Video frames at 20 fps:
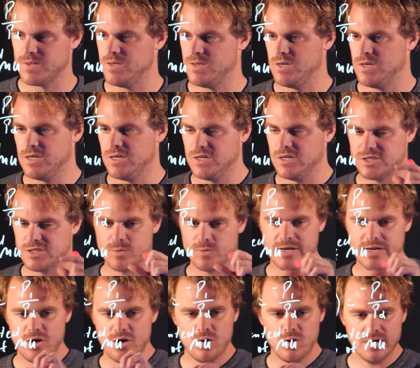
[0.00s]
So we
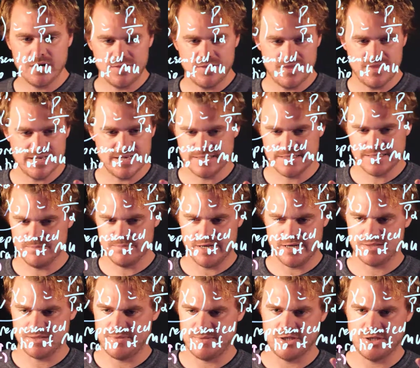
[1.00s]
know this must
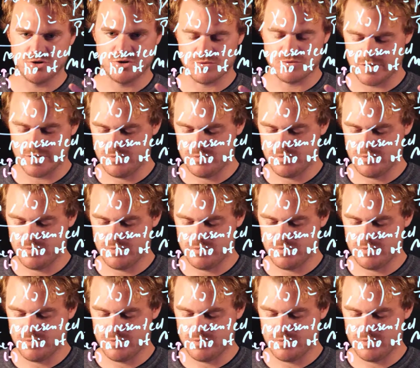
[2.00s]
be true.